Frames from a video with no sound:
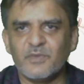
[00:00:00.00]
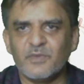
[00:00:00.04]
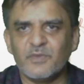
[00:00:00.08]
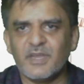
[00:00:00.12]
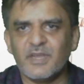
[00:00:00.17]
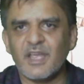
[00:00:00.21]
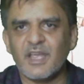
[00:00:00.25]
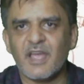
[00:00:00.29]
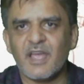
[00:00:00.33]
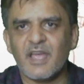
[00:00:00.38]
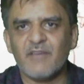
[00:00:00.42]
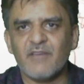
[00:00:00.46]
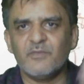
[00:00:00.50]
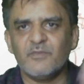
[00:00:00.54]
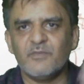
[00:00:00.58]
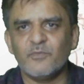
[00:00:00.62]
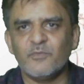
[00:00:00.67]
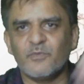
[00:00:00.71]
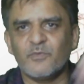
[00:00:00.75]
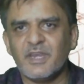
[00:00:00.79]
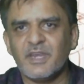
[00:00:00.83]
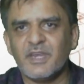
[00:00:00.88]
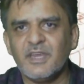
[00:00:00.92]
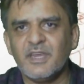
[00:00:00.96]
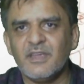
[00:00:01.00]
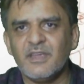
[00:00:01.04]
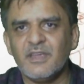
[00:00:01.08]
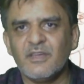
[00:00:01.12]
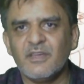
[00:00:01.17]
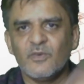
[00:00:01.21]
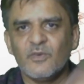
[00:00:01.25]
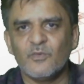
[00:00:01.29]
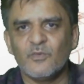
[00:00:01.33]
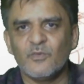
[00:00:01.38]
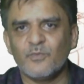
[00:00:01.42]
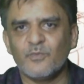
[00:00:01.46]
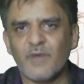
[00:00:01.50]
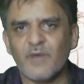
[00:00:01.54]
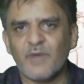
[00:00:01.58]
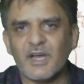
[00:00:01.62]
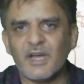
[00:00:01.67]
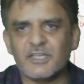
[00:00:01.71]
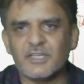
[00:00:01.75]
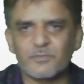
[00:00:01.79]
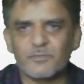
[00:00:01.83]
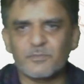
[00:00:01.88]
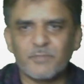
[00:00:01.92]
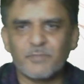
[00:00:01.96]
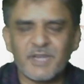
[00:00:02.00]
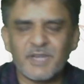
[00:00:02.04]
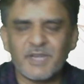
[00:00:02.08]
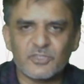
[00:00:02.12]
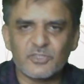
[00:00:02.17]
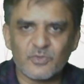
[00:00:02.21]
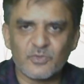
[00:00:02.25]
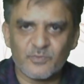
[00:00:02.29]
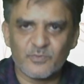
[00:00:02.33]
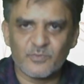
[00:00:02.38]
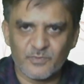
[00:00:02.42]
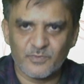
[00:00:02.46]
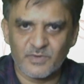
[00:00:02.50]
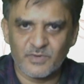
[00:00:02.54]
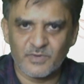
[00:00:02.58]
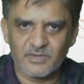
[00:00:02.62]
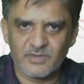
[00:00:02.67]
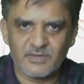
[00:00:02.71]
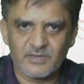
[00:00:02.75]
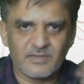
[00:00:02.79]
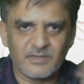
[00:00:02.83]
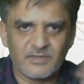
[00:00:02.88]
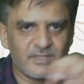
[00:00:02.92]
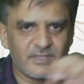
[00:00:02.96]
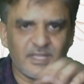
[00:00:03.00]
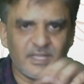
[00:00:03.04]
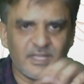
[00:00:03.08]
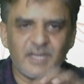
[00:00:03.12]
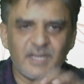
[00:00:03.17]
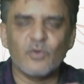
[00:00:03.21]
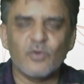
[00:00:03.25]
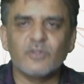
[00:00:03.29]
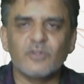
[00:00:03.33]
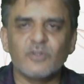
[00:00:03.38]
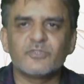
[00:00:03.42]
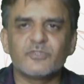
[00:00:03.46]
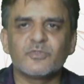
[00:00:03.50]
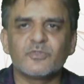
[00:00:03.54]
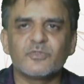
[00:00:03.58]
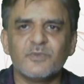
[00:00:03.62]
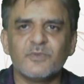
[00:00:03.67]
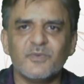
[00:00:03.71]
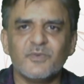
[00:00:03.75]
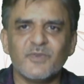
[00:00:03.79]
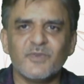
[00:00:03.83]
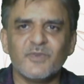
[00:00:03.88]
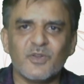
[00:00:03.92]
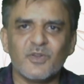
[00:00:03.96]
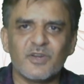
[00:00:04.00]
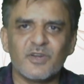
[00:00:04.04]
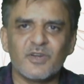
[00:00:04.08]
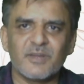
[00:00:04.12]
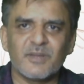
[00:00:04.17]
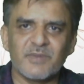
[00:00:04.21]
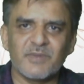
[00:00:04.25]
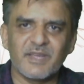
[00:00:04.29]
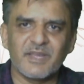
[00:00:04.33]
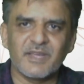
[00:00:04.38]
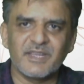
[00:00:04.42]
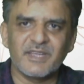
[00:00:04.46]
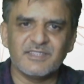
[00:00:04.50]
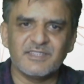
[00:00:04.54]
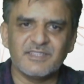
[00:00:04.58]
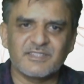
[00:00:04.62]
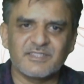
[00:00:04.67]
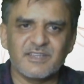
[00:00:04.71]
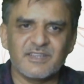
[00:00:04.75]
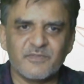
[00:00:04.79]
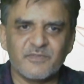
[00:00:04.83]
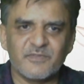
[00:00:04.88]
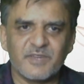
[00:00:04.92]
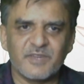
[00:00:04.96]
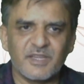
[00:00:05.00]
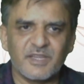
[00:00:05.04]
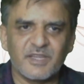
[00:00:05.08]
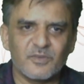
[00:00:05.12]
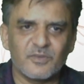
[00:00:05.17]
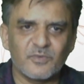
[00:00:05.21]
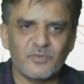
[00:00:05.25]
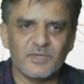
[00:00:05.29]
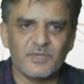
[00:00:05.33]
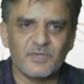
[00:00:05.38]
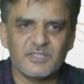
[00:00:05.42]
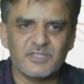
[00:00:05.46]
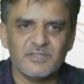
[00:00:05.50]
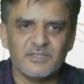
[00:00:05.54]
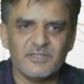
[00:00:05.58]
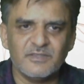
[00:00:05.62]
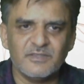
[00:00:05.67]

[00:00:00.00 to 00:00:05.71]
If we have a very fast pace of work, then also we will not apply this lifting equation.